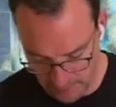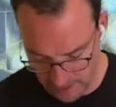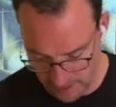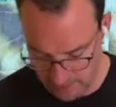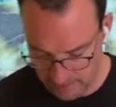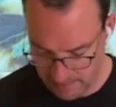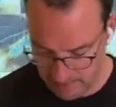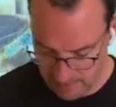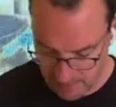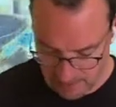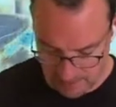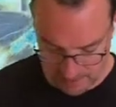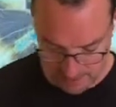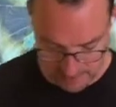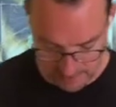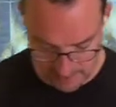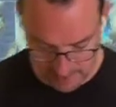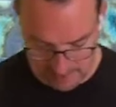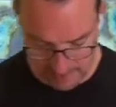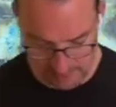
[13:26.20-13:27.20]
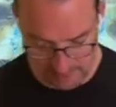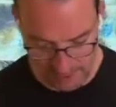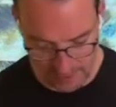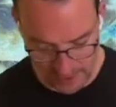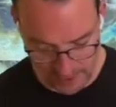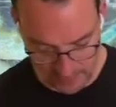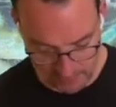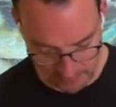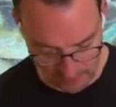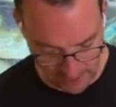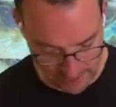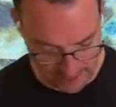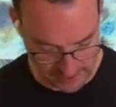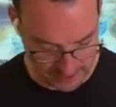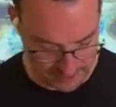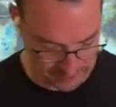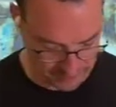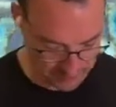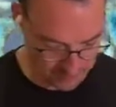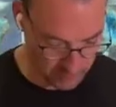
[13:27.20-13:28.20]
me, the finished product
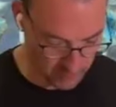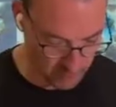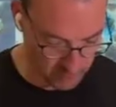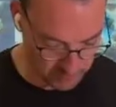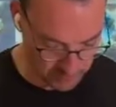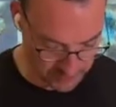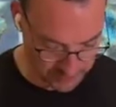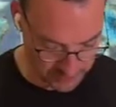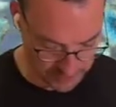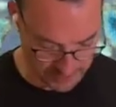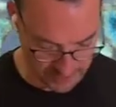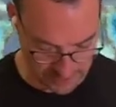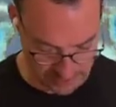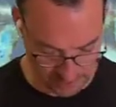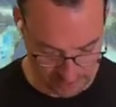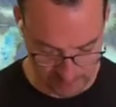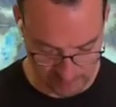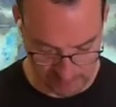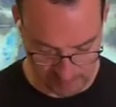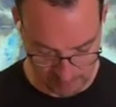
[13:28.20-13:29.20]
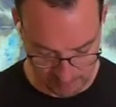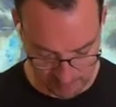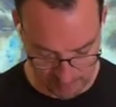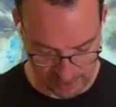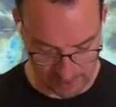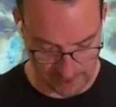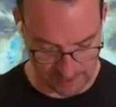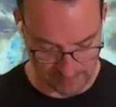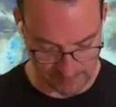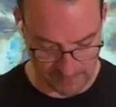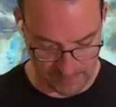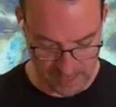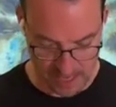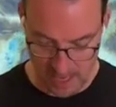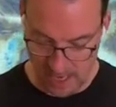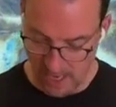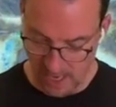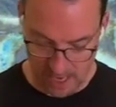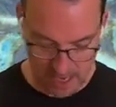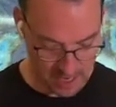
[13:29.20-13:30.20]
is over 6 ounces per person
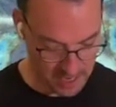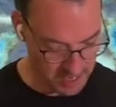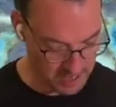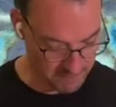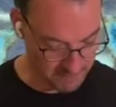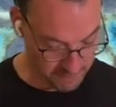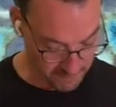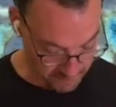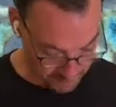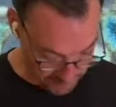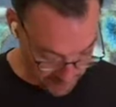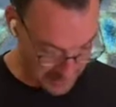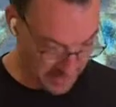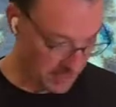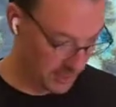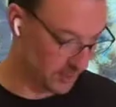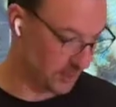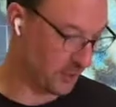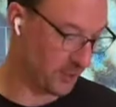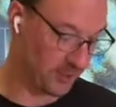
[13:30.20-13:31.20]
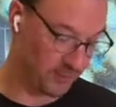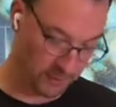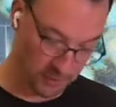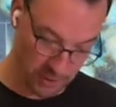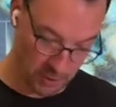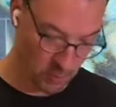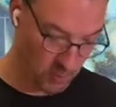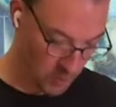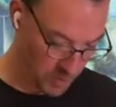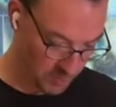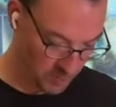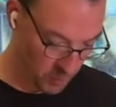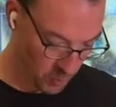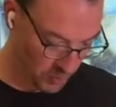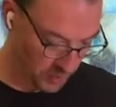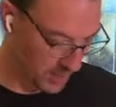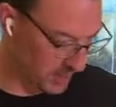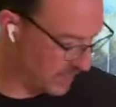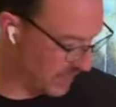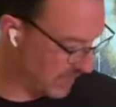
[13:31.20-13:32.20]
finished. You don't want more
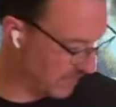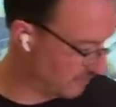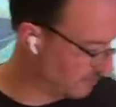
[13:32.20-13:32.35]
than that.